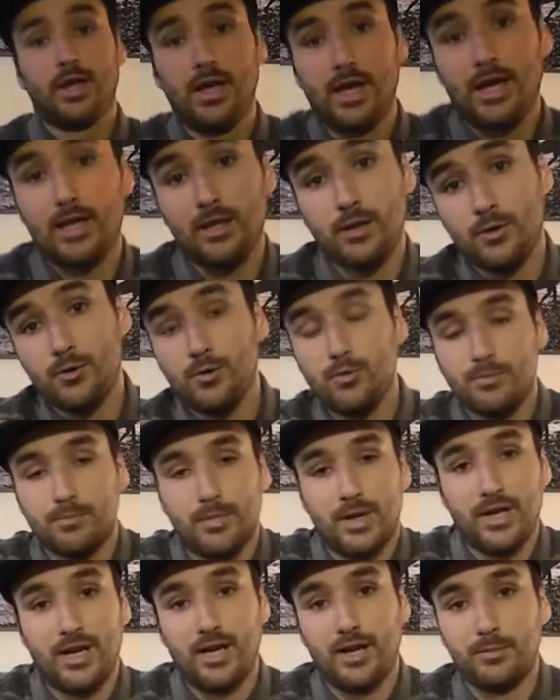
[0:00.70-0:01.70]
Hello,
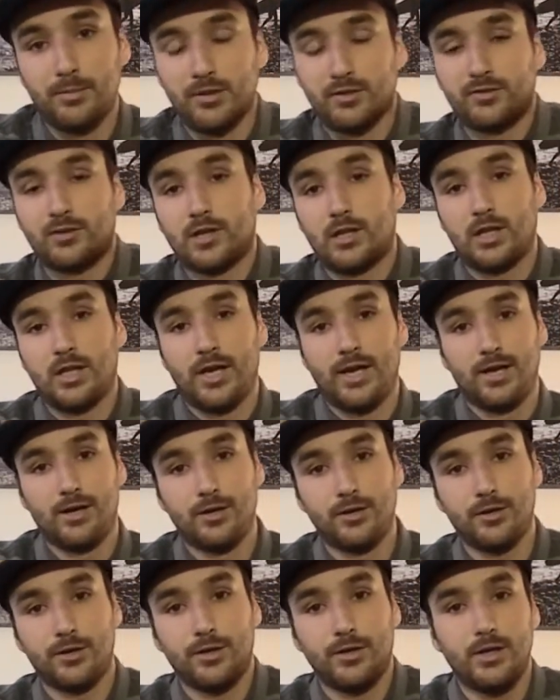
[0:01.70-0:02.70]
my name is Clay
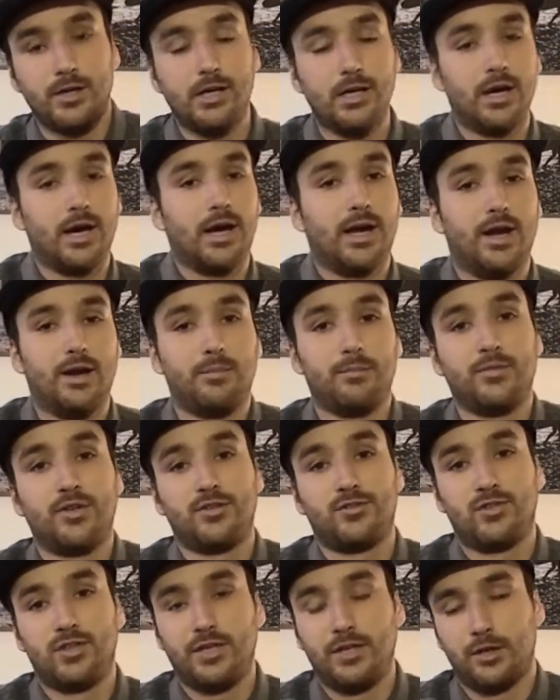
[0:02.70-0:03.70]
Unger. I am the
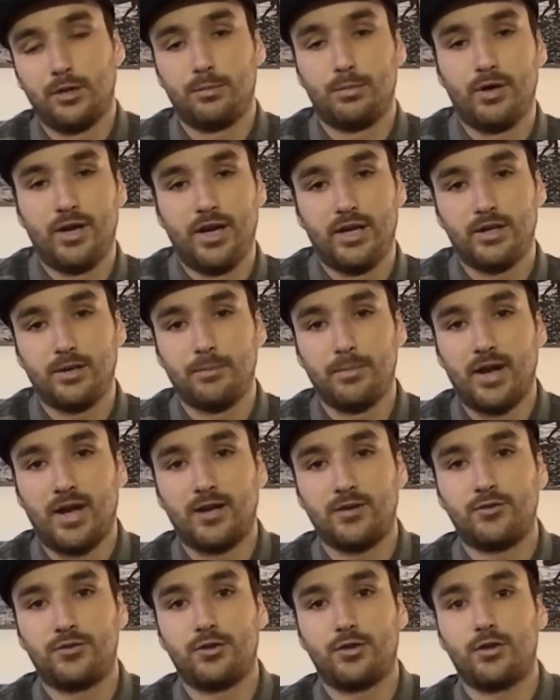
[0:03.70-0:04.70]
Senior Brand
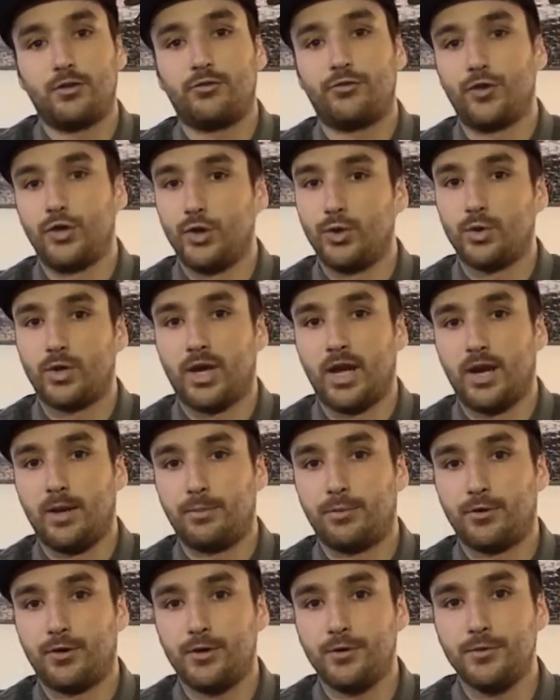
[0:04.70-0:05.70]
Ambassador for
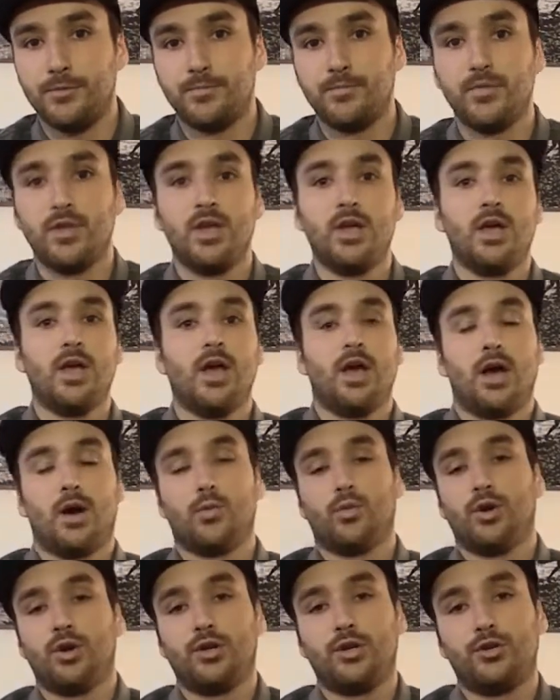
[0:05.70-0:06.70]
UKPro. I
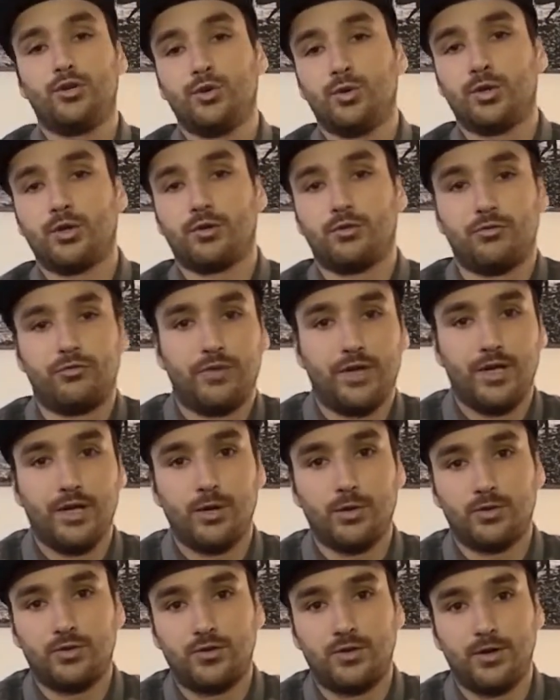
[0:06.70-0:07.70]
wanted to do a little
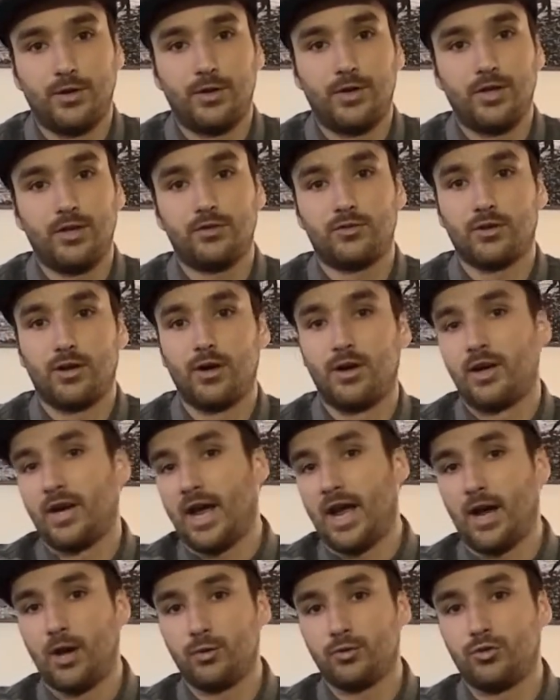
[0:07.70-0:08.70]
video series on
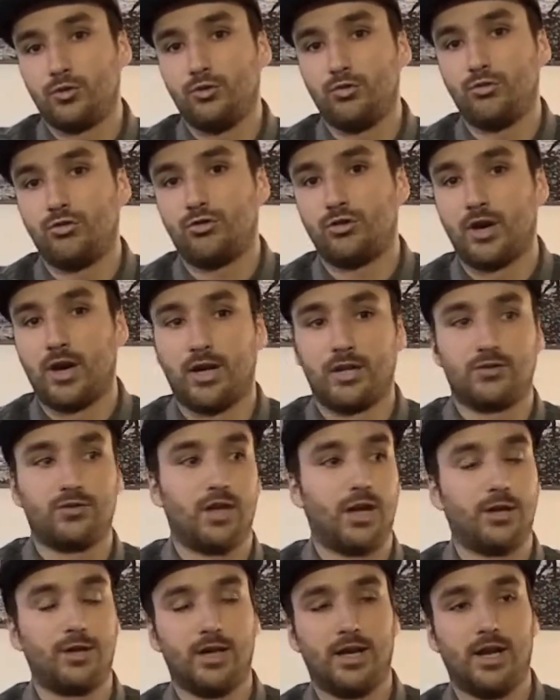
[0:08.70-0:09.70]
how-to shots,
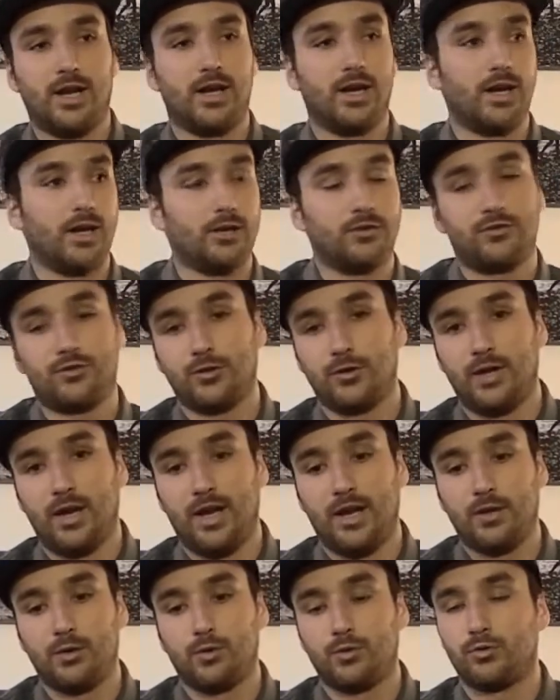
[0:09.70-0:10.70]
how to get certain
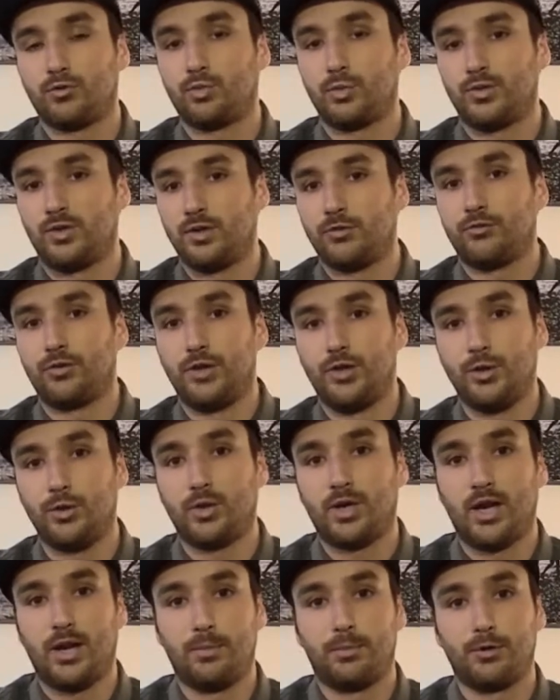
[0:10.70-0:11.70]
angles with different
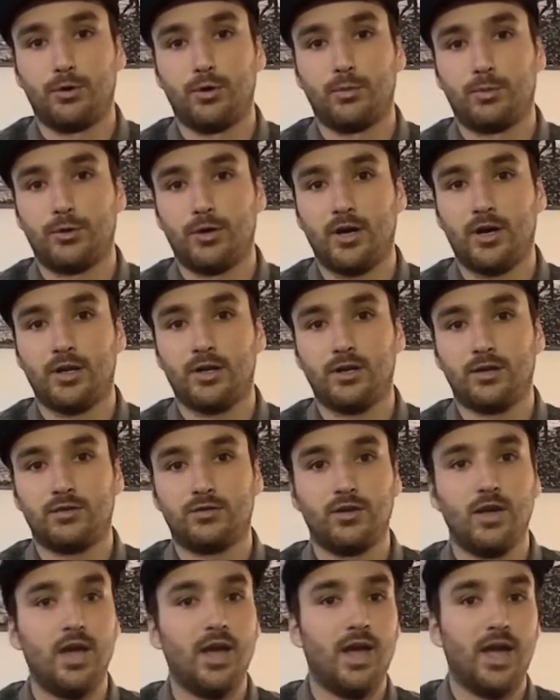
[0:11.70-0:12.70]
UKPro
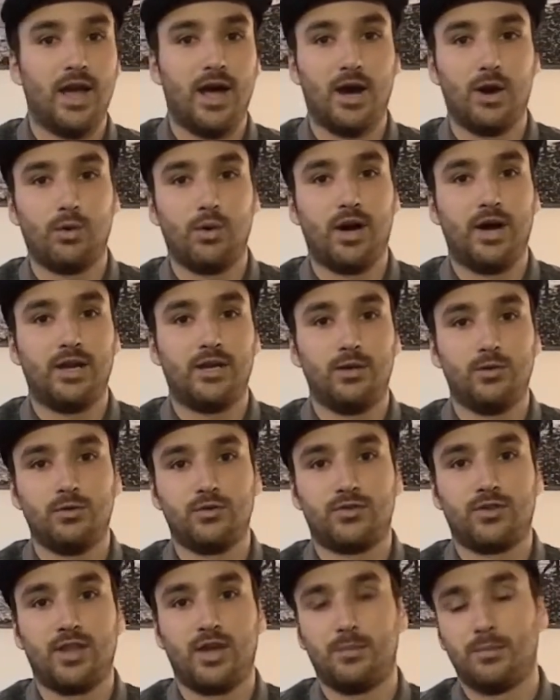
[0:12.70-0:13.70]
products, how I
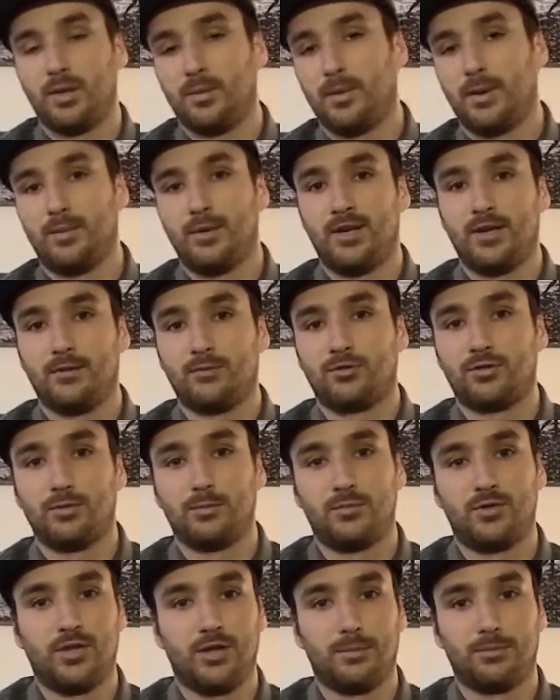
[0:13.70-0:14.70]
use them, and maybe give
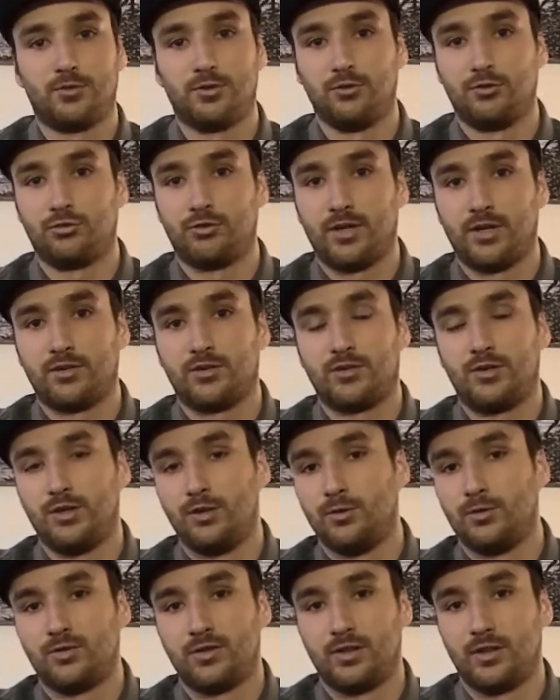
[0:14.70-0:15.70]
some tips and tricks to
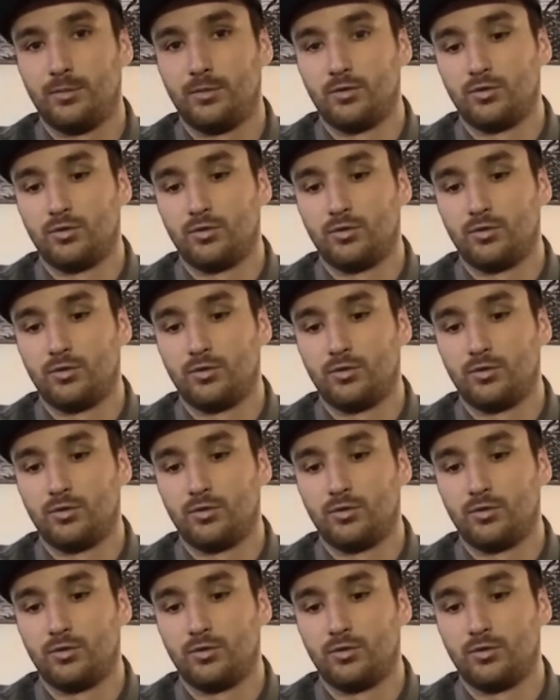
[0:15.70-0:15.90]
using them